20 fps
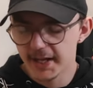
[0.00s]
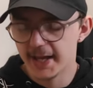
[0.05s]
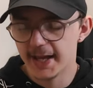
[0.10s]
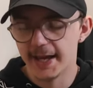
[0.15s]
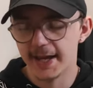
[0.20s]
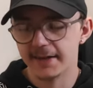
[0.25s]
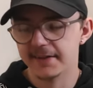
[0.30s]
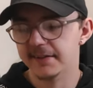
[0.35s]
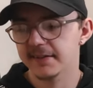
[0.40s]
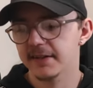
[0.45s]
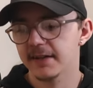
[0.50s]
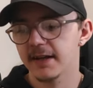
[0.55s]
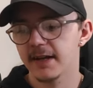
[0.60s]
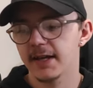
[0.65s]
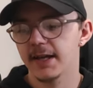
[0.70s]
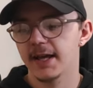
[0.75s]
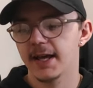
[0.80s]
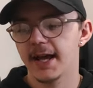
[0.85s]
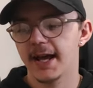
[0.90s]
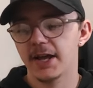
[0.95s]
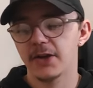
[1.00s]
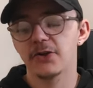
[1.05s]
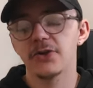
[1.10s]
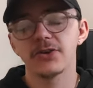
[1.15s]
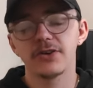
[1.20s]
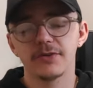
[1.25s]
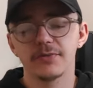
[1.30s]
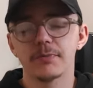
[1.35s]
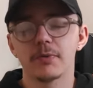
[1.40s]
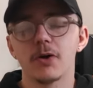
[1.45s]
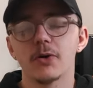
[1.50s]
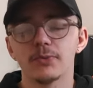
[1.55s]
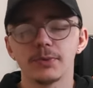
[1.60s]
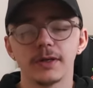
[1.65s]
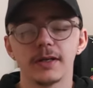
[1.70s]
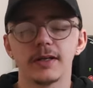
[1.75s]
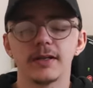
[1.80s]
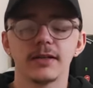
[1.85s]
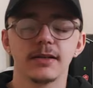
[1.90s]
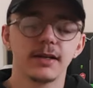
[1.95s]
and I could have
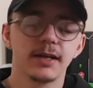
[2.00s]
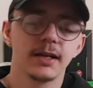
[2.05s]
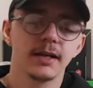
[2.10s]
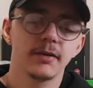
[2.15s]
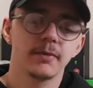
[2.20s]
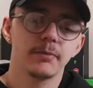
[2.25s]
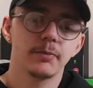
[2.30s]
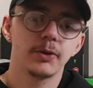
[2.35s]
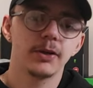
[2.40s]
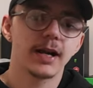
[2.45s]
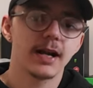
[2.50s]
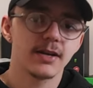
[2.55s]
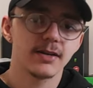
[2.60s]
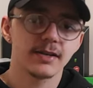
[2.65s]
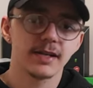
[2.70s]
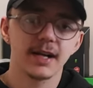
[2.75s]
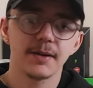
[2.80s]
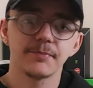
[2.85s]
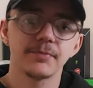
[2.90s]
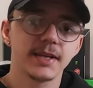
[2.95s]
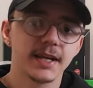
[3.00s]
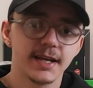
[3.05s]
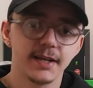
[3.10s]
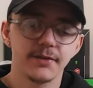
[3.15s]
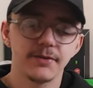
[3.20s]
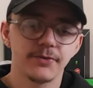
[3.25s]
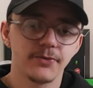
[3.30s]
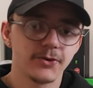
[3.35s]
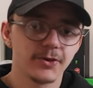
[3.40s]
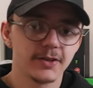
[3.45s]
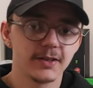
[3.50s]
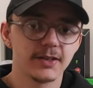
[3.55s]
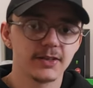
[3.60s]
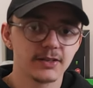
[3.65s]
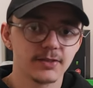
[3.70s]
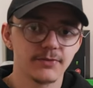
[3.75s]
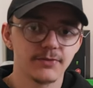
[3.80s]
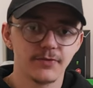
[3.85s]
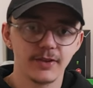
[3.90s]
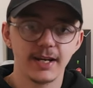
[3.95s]
probably put out an update for
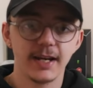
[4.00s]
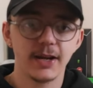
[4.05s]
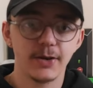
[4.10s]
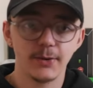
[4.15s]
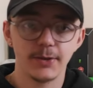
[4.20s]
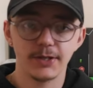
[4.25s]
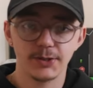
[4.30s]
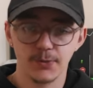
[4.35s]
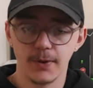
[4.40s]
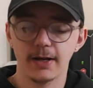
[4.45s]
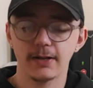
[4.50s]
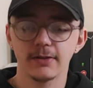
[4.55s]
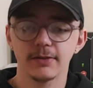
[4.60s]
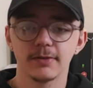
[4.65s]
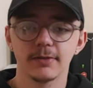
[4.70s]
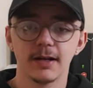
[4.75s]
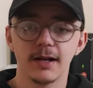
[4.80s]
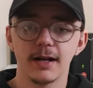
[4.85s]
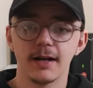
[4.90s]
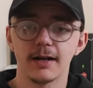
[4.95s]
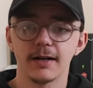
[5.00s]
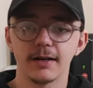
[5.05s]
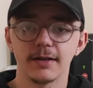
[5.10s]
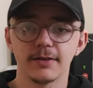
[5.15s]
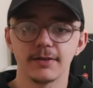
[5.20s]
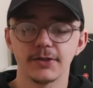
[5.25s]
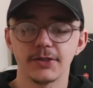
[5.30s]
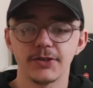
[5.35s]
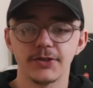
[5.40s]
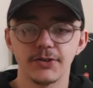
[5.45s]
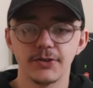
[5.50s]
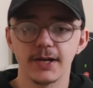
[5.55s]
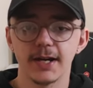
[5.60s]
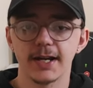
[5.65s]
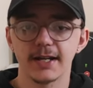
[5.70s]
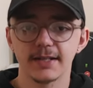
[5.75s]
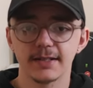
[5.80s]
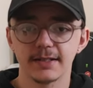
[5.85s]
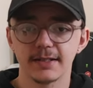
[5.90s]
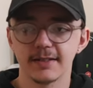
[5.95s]
this video as well, uh, so you
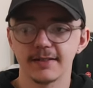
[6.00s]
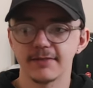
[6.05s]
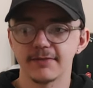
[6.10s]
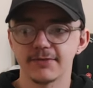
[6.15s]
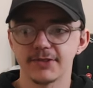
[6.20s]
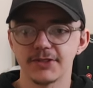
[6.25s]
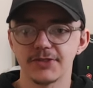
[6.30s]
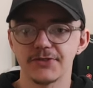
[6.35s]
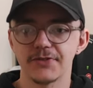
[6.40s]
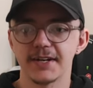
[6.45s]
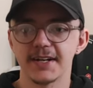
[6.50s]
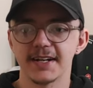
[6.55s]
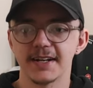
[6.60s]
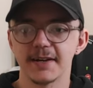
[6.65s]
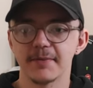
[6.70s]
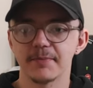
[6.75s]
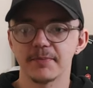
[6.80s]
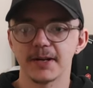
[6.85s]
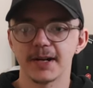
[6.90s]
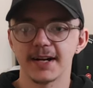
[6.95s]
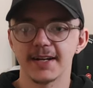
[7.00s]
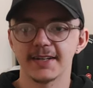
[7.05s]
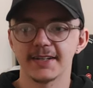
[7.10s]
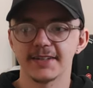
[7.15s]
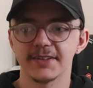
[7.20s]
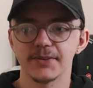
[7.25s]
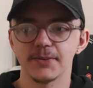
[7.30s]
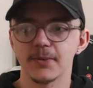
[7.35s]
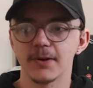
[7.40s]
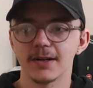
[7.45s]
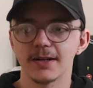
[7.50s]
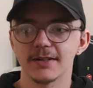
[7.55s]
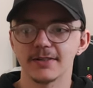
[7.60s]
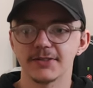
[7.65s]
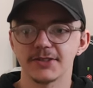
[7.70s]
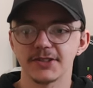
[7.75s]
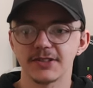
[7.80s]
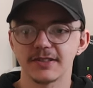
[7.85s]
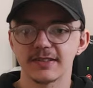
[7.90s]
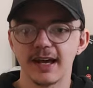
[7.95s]
guys can just read up, but I didn't want to
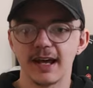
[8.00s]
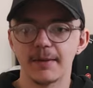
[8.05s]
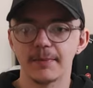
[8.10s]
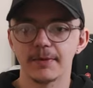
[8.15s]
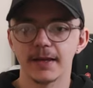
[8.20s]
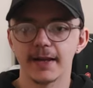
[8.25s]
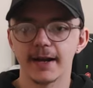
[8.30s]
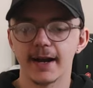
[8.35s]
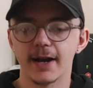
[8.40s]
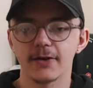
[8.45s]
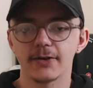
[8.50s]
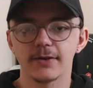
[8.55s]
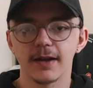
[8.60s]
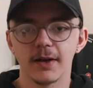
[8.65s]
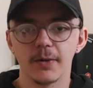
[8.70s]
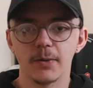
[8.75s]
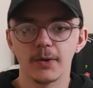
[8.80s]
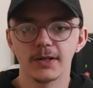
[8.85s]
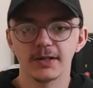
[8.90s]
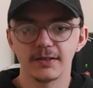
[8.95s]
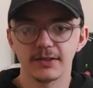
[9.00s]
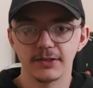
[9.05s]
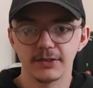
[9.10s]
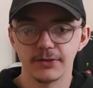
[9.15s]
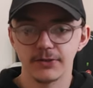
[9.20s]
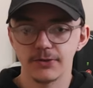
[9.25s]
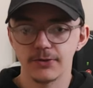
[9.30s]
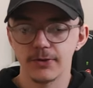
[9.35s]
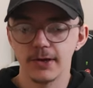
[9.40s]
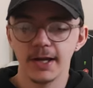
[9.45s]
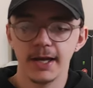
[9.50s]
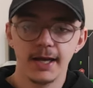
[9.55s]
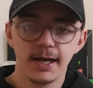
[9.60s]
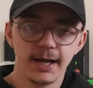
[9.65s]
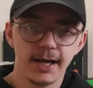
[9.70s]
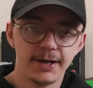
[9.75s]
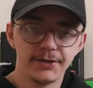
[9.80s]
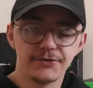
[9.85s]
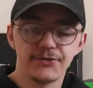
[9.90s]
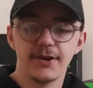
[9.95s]
just type that out. I wanted to
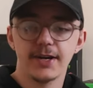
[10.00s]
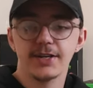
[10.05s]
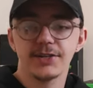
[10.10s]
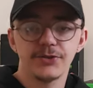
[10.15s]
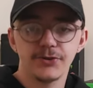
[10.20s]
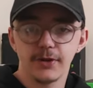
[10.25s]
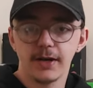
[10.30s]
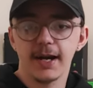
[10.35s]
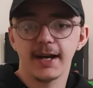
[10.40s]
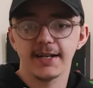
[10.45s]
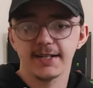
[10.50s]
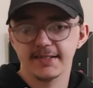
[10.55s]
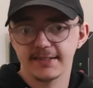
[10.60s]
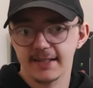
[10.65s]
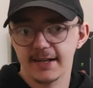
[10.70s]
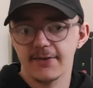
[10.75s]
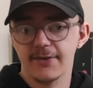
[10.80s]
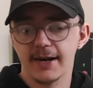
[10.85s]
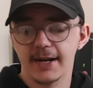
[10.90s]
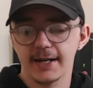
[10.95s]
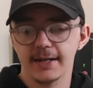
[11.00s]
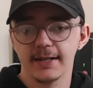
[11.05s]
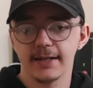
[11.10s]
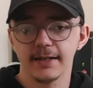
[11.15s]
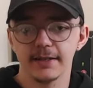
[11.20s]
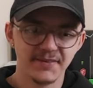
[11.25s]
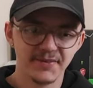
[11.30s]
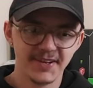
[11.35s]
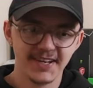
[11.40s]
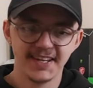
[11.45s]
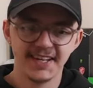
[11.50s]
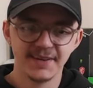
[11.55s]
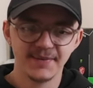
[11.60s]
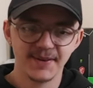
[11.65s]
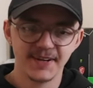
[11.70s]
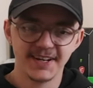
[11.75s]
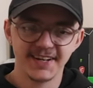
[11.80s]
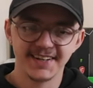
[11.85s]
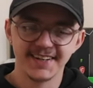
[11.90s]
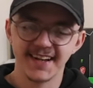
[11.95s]
address you guys directly. Figured
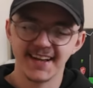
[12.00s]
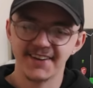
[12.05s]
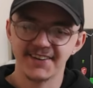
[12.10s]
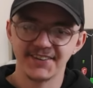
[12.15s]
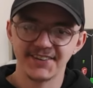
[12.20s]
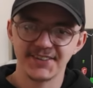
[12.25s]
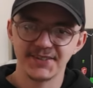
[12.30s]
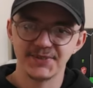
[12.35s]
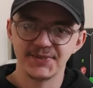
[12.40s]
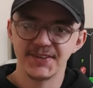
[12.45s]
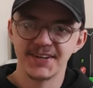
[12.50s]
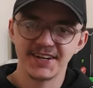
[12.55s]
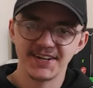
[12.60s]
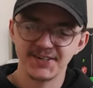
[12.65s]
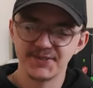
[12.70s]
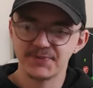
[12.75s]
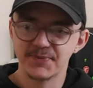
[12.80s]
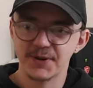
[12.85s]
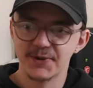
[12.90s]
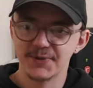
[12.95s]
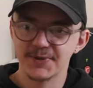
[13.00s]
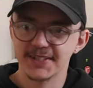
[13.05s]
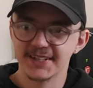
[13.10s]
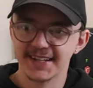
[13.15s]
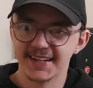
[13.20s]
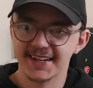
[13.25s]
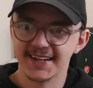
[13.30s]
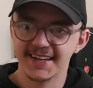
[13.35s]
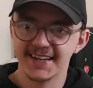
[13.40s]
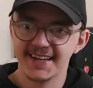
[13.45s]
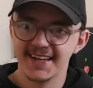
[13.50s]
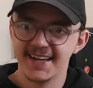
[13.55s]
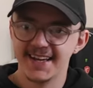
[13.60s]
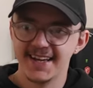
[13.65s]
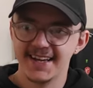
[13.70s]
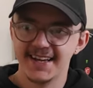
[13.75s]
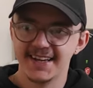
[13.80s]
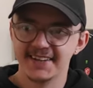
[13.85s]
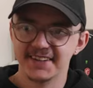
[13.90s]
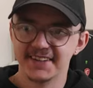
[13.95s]
about it now, this video is probably like
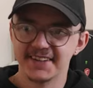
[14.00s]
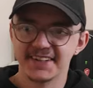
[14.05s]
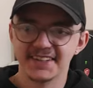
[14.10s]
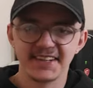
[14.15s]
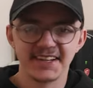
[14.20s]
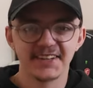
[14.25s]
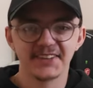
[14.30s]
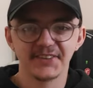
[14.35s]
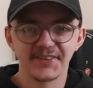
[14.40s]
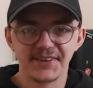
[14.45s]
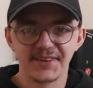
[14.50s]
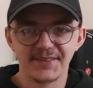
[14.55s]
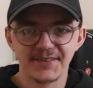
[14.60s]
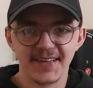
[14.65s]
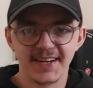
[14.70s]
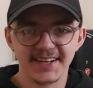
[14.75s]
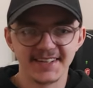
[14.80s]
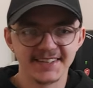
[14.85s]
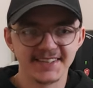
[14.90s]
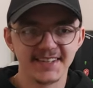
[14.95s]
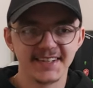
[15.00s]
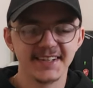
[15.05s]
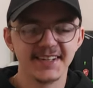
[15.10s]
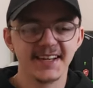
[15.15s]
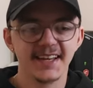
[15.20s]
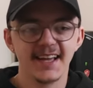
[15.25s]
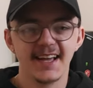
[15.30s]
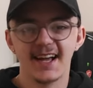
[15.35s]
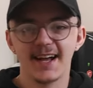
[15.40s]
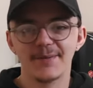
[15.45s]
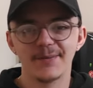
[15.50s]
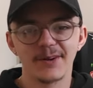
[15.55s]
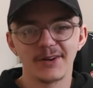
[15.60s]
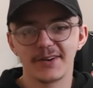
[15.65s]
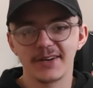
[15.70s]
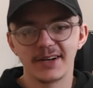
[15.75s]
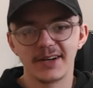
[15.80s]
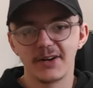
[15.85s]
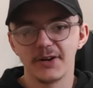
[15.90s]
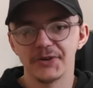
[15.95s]
going to take a lot of editing. I'm not
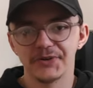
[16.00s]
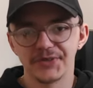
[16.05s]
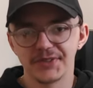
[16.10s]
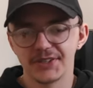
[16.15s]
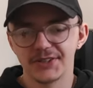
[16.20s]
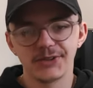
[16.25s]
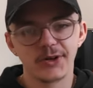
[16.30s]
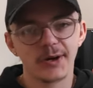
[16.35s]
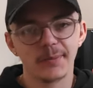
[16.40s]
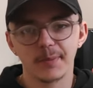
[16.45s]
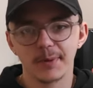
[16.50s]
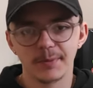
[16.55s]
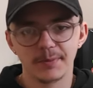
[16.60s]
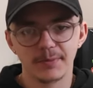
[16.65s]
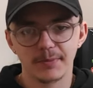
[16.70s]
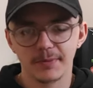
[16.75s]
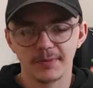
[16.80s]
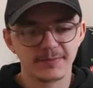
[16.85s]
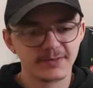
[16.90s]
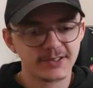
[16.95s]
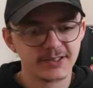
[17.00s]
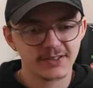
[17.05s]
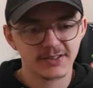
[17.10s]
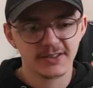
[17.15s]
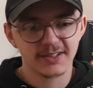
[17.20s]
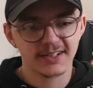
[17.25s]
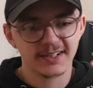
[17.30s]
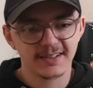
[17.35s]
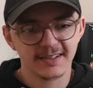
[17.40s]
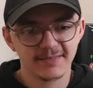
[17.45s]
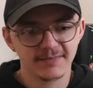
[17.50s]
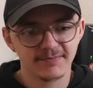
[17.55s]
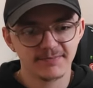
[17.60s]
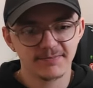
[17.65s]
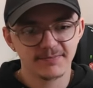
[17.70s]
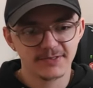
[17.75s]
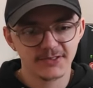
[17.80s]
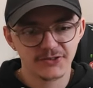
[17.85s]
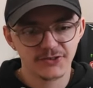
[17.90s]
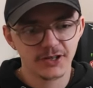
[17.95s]
going to go over the top. I'm just going to
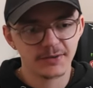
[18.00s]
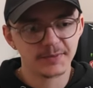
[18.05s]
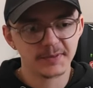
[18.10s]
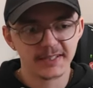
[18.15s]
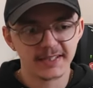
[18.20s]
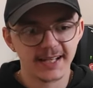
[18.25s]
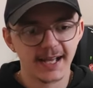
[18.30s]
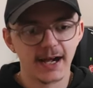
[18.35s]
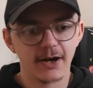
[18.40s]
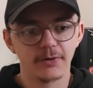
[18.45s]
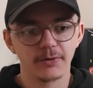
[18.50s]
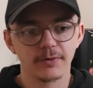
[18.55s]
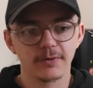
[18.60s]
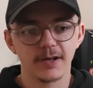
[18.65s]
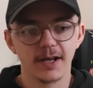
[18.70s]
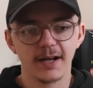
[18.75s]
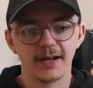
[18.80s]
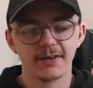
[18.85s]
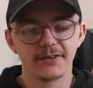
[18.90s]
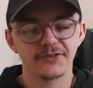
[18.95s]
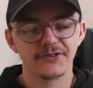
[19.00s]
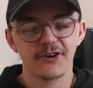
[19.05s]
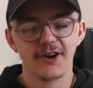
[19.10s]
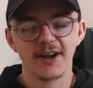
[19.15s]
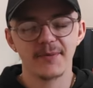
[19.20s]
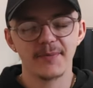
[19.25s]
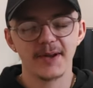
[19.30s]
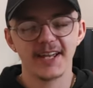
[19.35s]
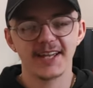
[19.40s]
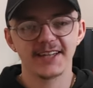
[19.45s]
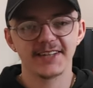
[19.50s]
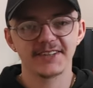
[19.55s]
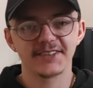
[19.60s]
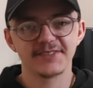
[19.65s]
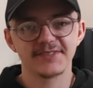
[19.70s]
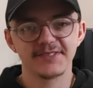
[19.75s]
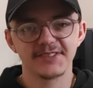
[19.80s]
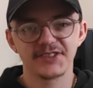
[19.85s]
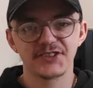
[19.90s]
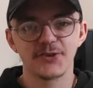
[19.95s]
trim it down, uh, try to make it
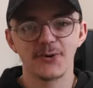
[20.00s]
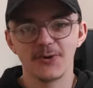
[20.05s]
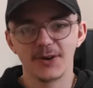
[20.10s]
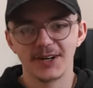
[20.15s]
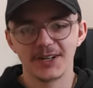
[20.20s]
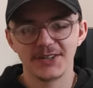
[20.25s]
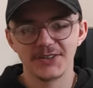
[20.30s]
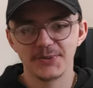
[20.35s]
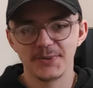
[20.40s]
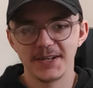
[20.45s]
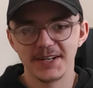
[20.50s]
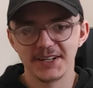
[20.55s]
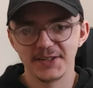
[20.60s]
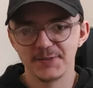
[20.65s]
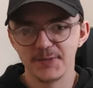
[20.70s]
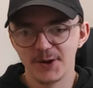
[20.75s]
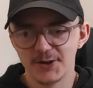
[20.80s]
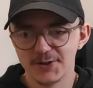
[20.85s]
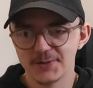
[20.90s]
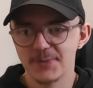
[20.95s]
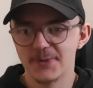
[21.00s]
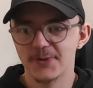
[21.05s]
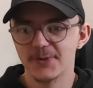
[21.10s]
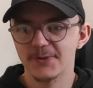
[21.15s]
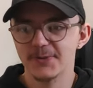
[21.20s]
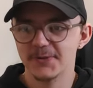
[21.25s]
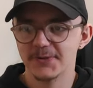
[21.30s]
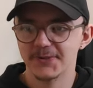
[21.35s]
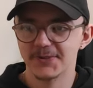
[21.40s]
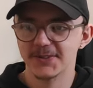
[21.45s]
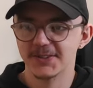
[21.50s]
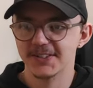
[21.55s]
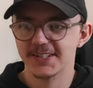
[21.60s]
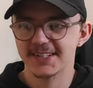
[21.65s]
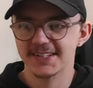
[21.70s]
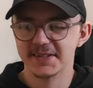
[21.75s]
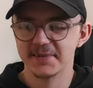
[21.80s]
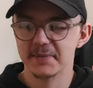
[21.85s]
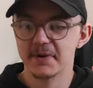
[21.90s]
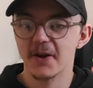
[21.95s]
short and sweet as possible, although
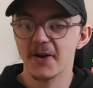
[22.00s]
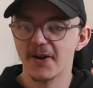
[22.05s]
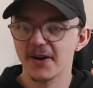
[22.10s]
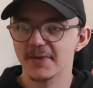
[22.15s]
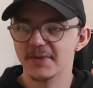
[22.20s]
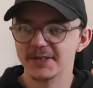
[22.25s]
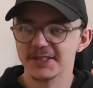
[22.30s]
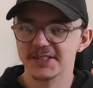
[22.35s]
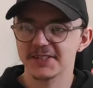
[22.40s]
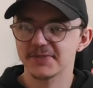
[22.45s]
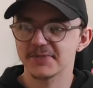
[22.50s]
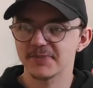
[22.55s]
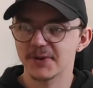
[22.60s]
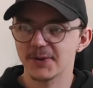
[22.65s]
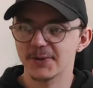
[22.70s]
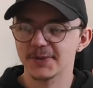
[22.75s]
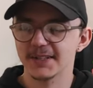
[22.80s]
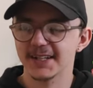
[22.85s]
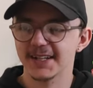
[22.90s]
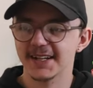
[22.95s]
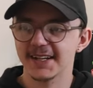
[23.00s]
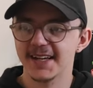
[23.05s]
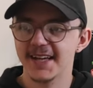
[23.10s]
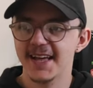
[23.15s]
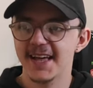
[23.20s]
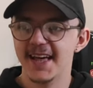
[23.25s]
that's going to be hard because it's probably like